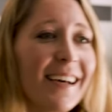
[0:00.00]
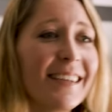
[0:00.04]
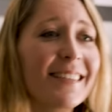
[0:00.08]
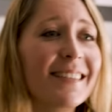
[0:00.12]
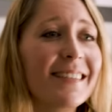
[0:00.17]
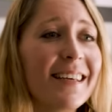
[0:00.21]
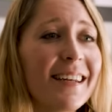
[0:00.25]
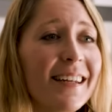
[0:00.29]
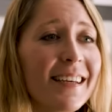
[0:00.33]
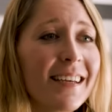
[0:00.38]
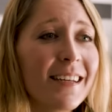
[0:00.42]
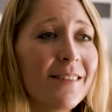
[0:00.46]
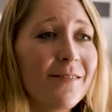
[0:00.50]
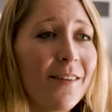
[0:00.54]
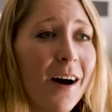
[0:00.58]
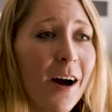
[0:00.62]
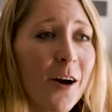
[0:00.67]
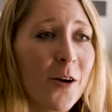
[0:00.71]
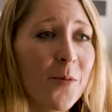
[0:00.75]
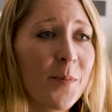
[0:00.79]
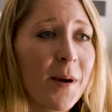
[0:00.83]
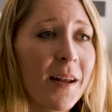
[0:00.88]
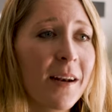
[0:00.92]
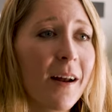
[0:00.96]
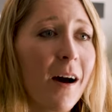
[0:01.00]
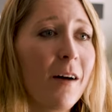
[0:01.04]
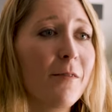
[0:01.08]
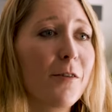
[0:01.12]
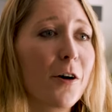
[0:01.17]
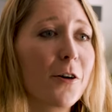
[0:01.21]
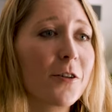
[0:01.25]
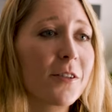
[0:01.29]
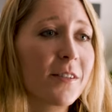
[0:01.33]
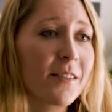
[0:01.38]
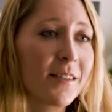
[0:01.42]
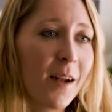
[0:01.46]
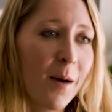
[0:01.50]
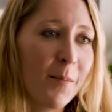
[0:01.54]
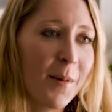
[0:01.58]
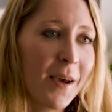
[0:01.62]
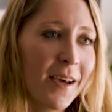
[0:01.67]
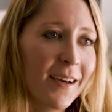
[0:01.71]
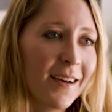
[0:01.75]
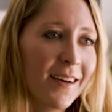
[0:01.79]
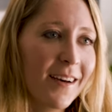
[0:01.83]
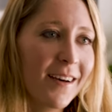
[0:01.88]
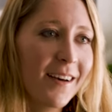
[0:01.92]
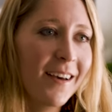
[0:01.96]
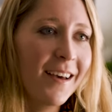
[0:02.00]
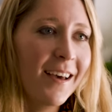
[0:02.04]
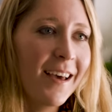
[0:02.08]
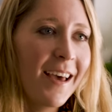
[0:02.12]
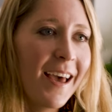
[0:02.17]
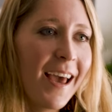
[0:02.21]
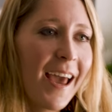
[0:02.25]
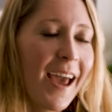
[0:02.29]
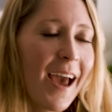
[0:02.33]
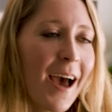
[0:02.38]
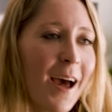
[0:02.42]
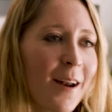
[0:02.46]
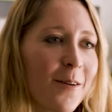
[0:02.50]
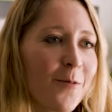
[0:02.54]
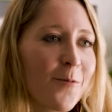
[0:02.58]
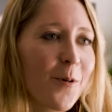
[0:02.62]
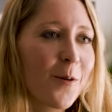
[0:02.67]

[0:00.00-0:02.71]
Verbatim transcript: acidic environment of our stomach. And